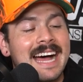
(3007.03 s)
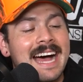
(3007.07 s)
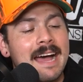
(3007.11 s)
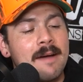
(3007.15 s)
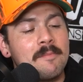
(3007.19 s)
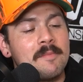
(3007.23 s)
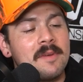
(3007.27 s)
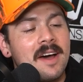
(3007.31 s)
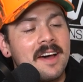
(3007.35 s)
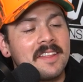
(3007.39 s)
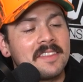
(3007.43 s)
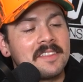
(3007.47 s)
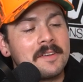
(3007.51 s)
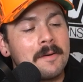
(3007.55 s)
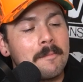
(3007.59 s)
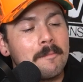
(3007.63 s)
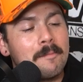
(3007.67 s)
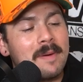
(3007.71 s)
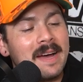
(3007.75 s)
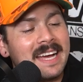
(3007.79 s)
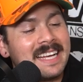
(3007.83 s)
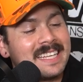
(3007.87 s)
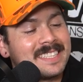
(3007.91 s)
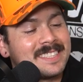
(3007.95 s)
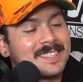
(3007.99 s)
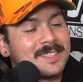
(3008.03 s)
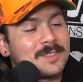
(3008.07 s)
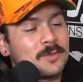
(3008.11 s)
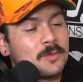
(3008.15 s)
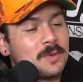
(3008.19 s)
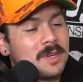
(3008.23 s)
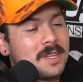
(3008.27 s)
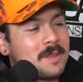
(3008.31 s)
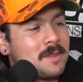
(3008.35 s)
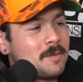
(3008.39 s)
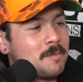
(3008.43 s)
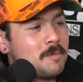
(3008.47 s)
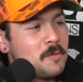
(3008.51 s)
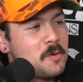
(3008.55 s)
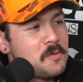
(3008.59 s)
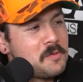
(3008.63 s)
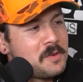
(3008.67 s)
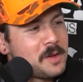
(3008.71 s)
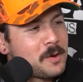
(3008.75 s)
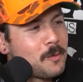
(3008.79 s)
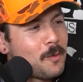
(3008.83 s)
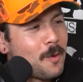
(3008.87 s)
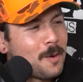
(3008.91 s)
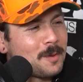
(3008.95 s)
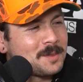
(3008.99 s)
I'm not the best with movie
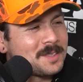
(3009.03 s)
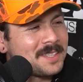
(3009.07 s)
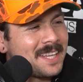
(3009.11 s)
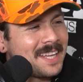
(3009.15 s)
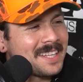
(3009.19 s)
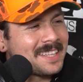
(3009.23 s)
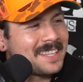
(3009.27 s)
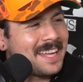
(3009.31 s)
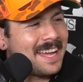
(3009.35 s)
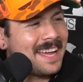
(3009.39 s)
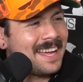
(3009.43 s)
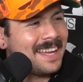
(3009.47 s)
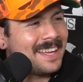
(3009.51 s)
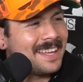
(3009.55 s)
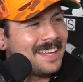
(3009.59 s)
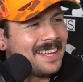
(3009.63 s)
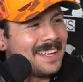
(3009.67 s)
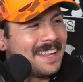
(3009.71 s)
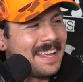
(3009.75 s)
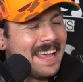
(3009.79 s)
quotes like that.